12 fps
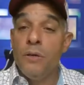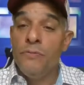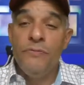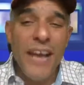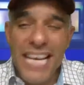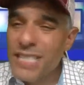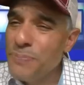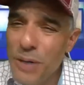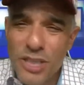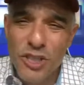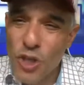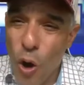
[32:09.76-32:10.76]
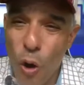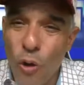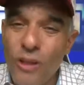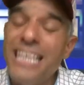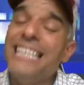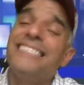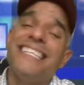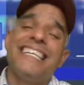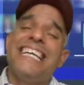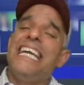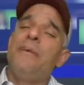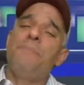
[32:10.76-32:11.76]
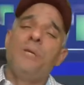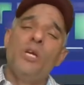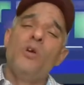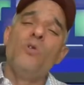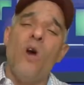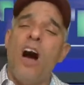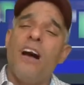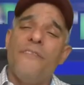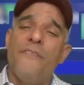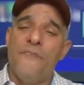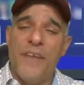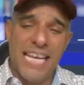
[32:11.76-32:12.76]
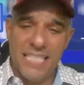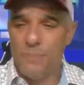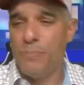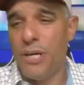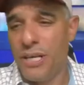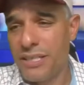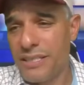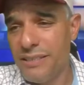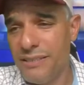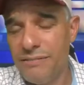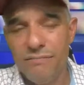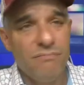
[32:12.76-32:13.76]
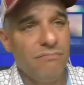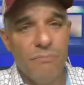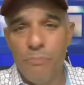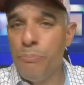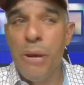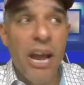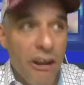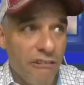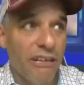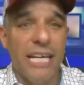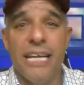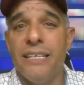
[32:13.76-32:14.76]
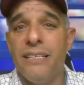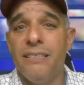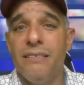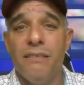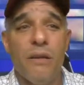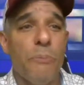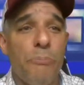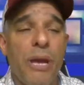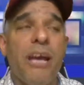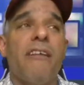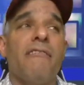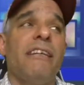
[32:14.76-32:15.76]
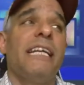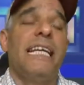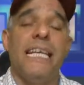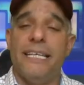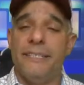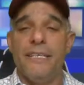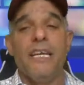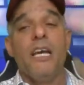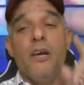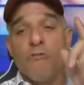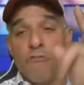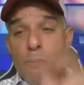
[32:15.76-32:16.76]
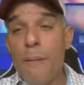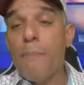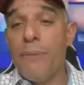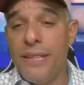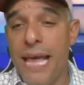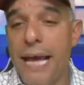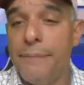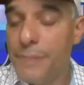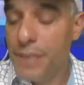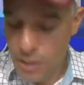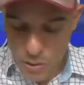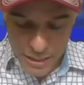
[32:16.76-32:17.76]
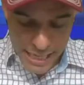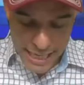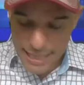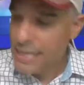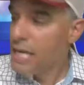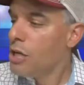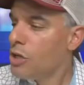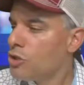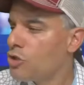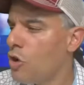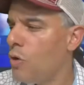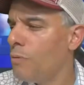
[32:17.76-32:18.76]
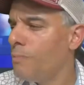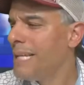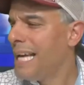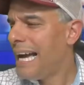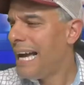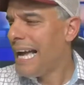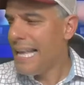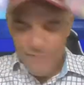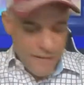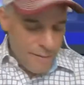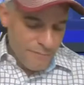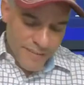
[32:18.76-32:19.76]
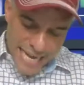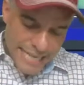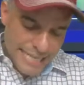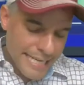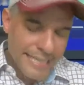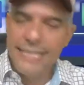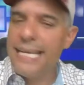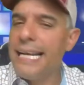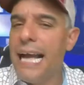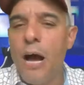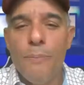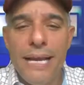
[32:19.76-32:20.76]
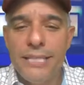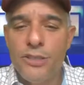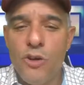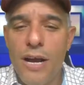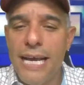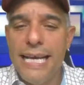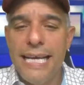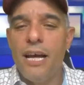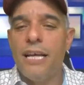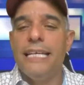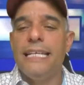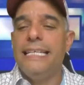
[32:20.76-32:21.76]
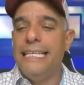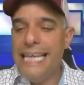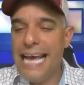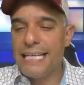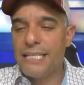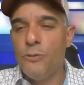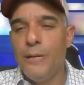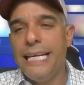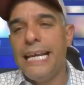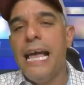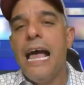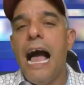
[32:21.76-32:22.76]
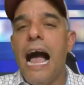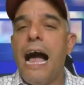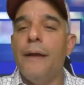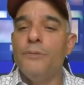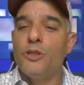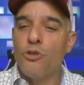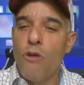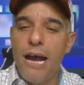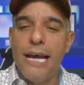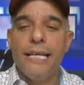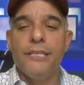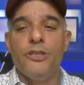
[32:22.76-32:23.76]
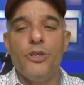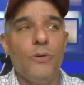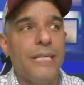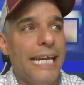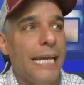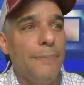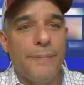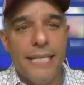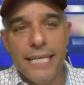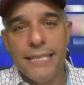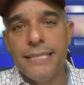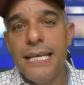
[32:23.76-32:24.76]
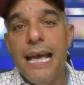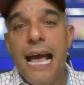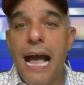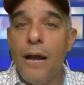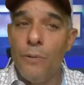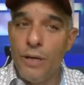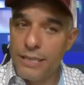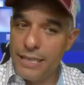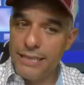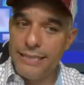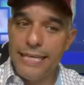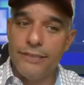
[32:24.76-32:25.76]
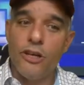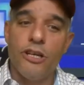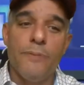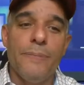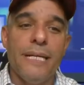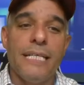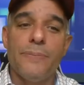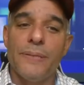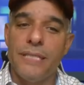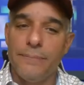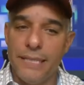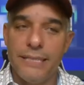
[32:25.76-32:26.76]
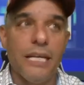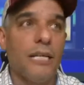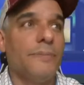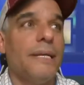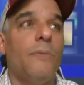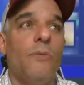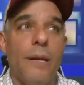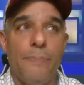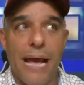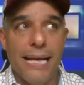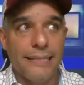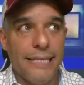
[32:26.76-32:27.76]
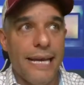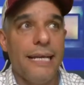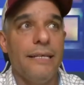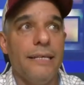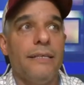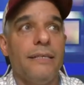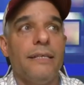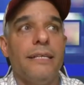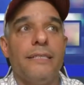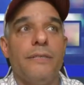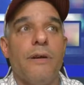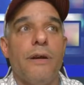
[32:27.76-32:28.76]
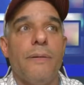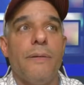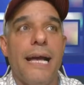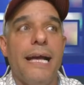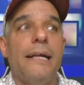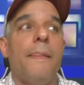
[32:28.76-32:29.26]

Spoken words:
Facebook's goal is to keep you on Facebook. Period. Period. Remember that, okay? So, if I'm forgetting anything, I'll make sure I hit on it next week. I'm trying to keep this. I was going to say 30 minutes, but something tells me I'm way past that. Let's see where I'm at.